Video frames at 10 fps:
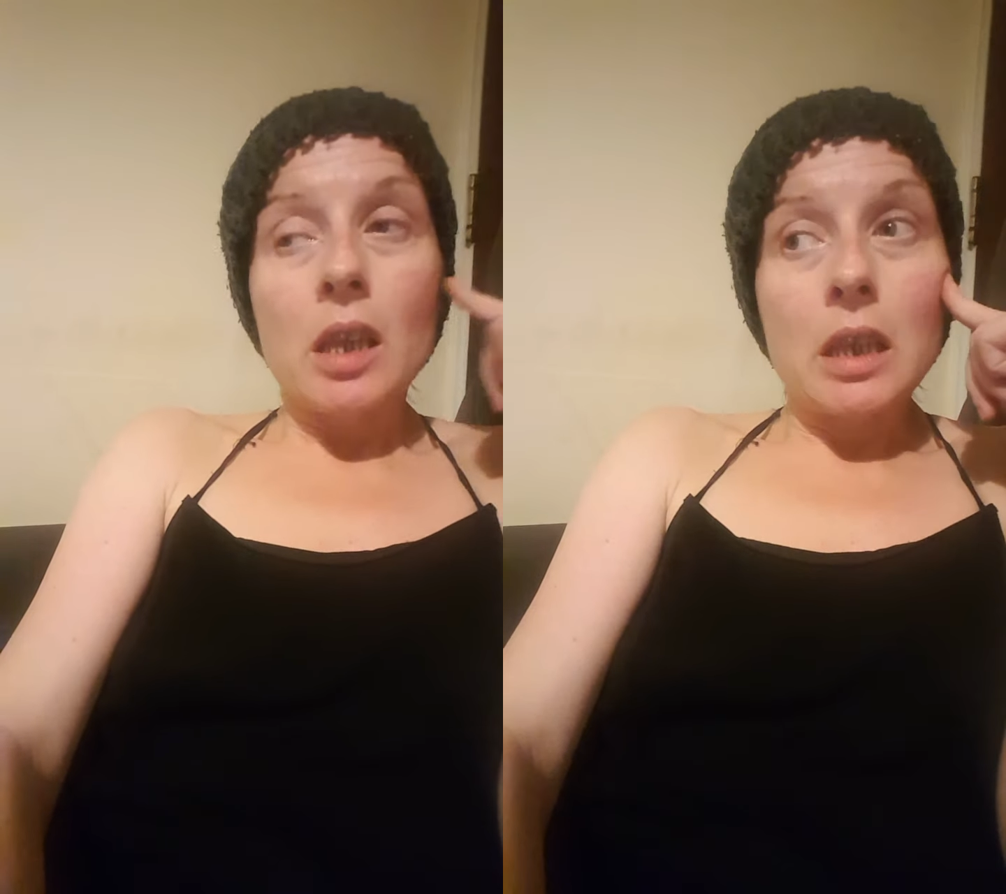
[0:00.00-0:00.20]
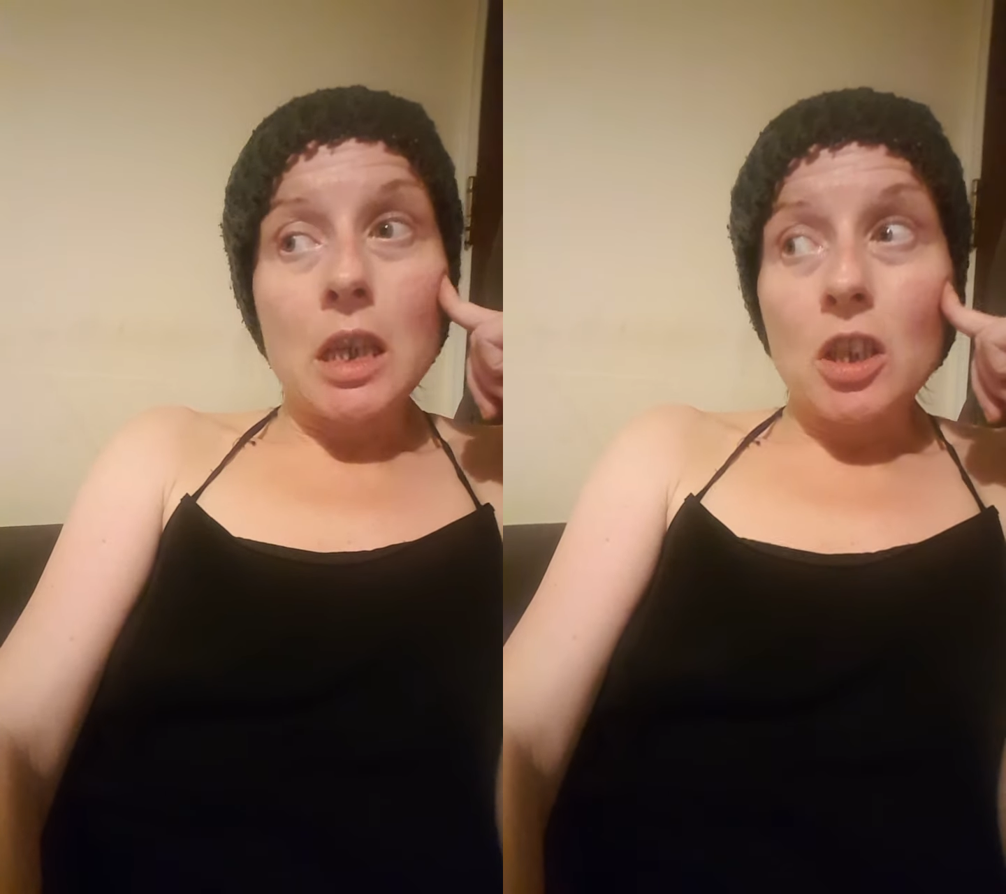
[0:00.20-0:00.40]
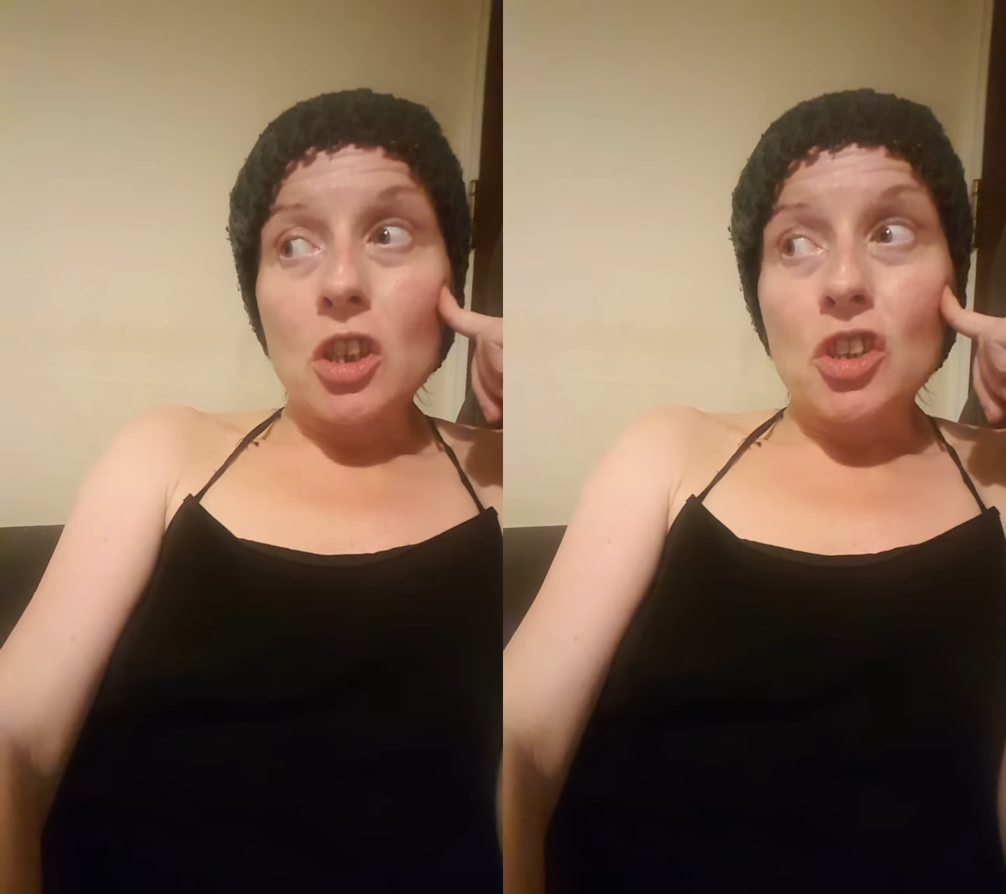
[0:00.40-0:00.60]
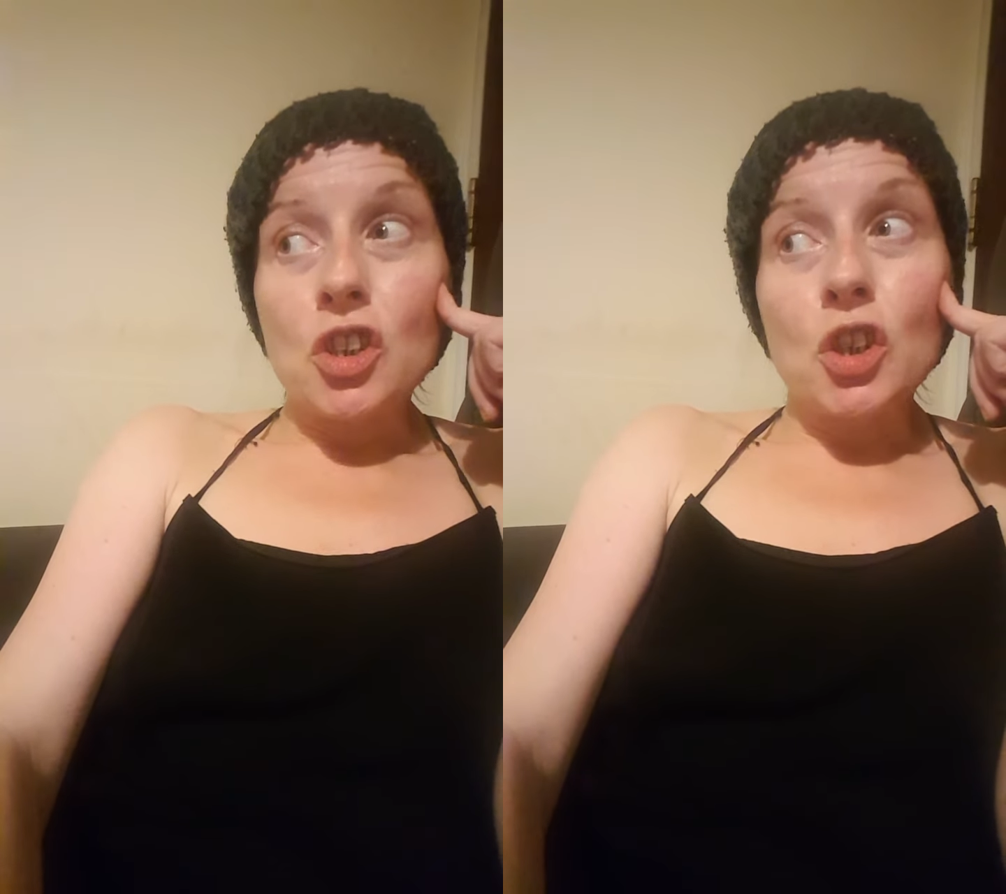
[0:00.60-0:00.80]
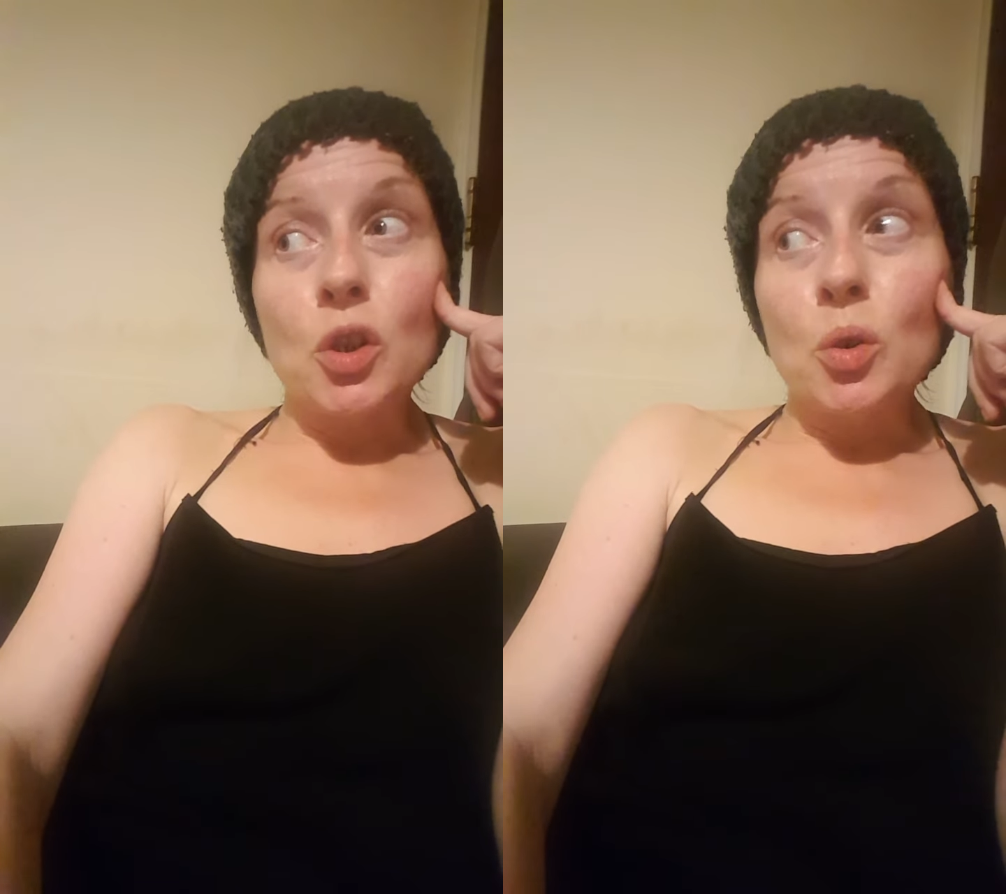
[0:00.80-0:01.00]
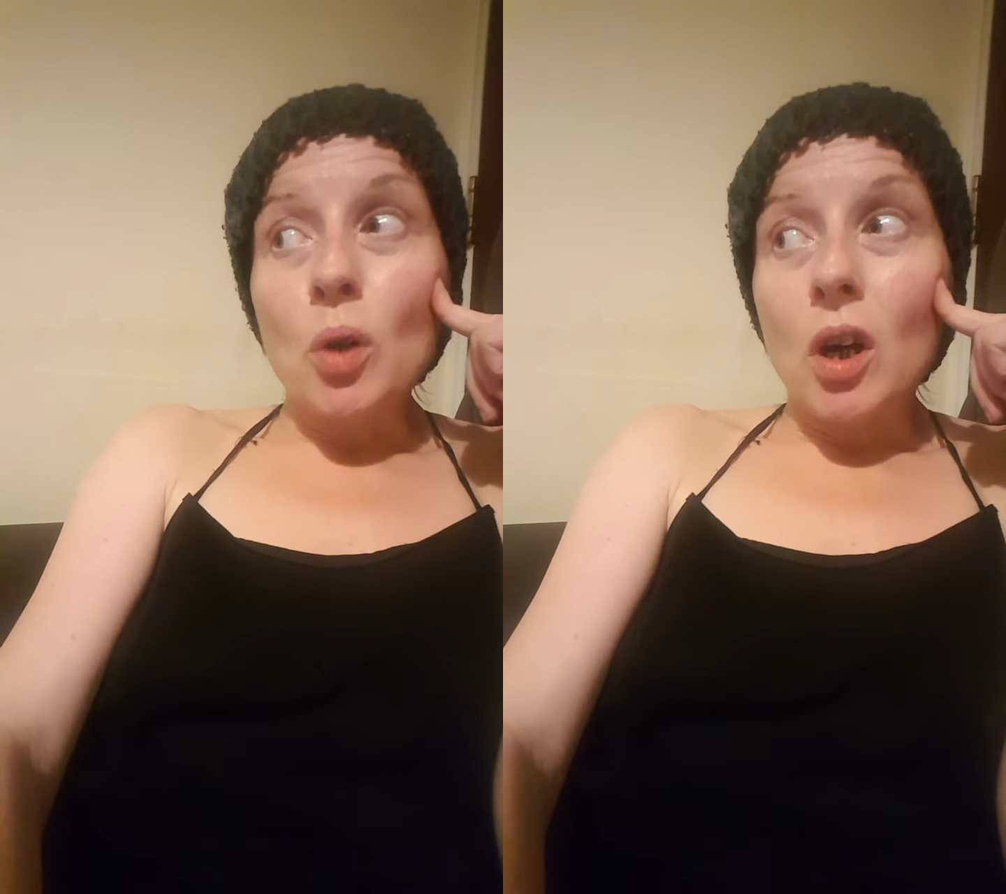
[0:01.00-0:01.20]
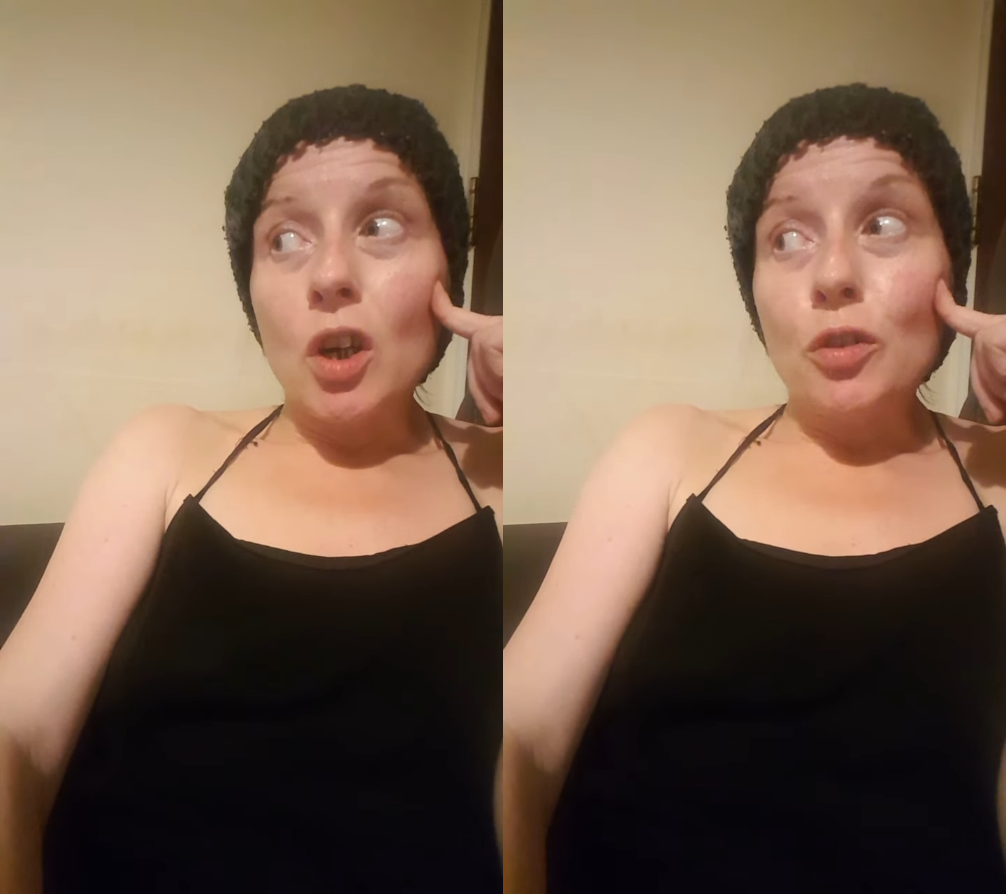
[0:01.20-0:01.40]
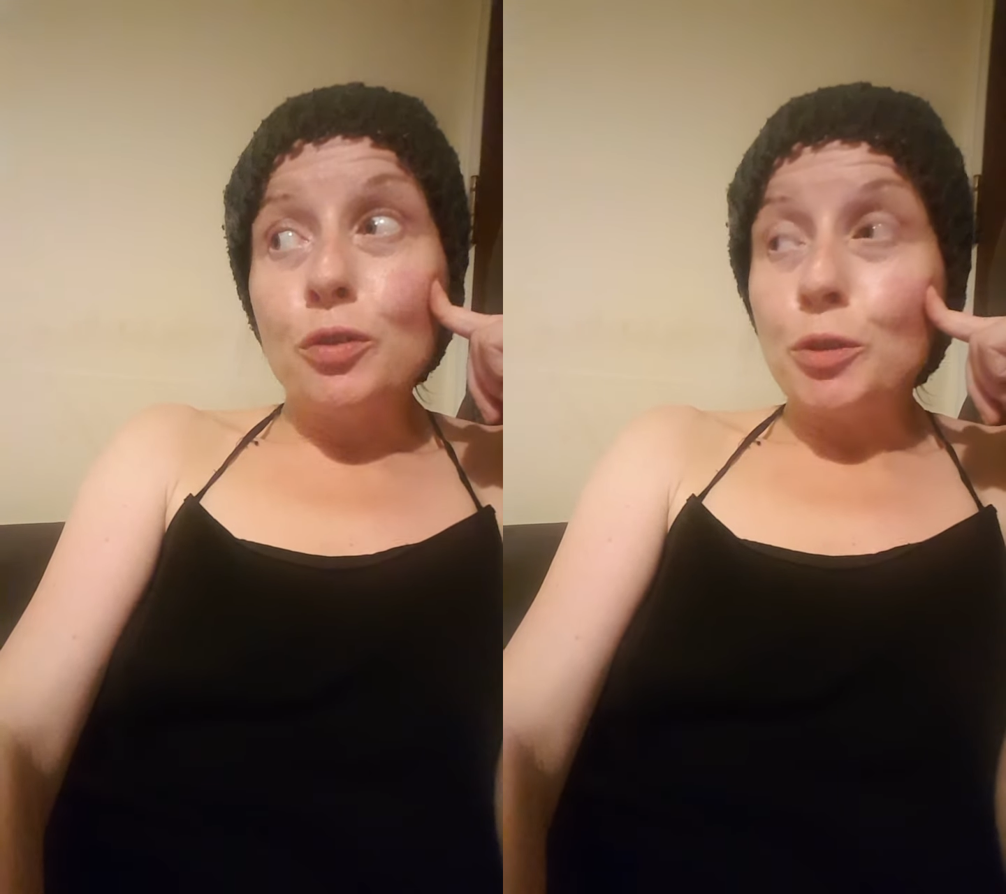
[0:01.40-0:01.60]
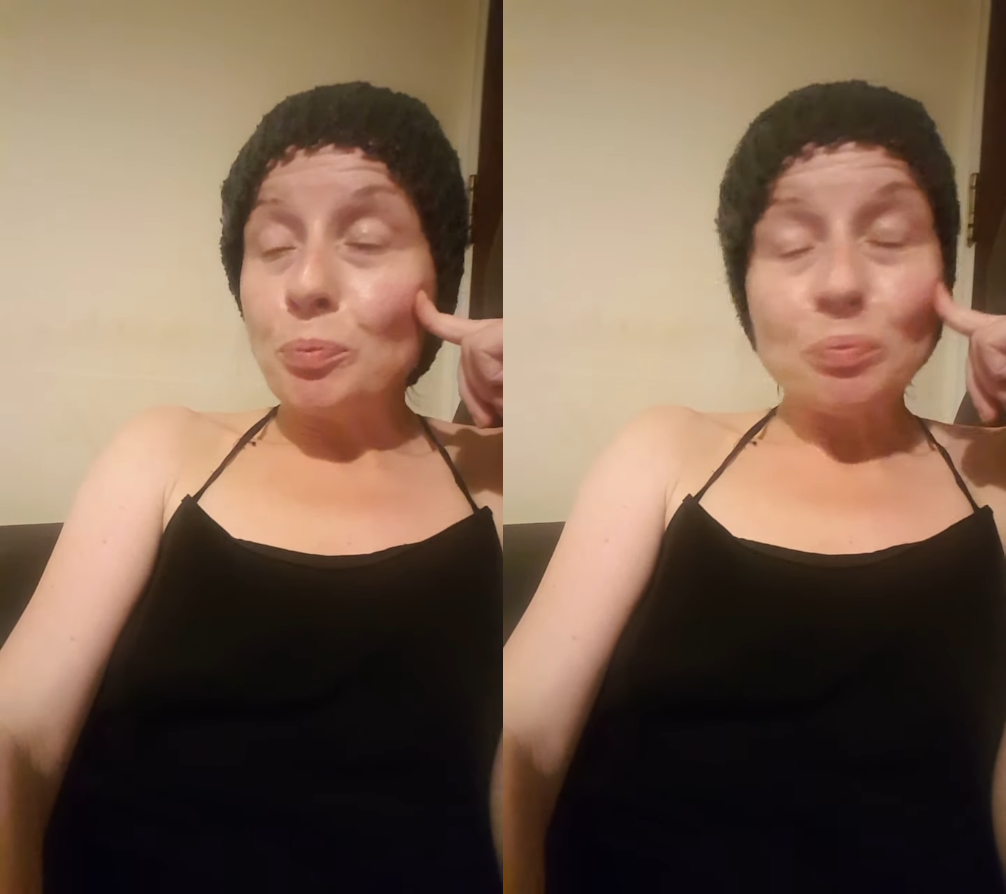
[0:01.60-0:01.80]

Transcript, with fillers: the issue of